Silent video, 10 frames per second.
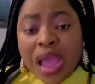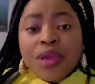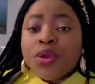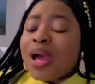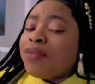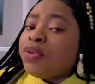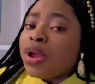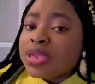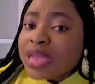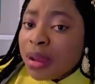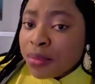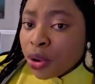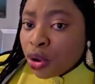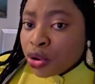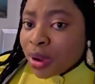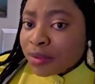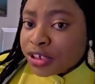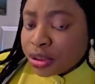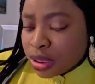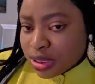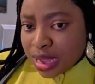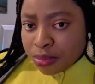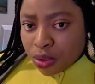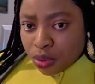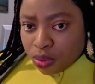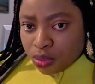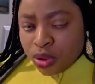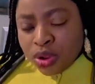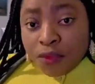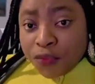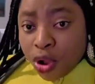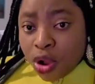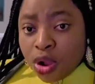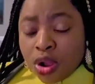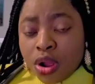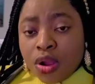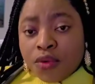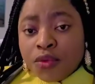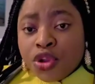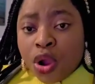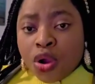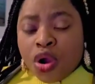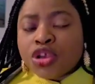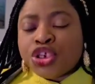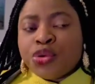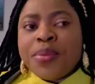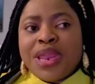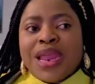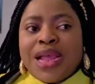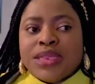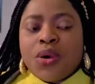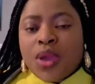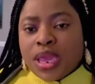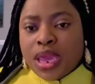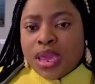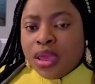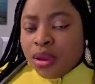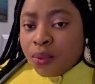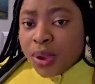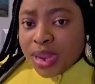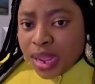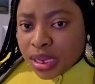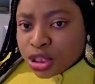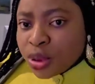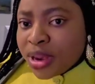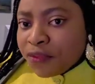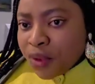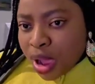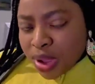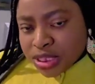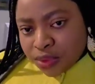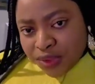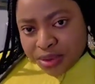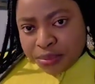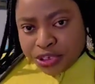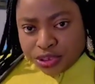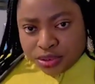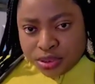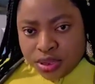And you have long-term goal, you have short-term goal. For your goal should be that, okay, within 24 hours of admission,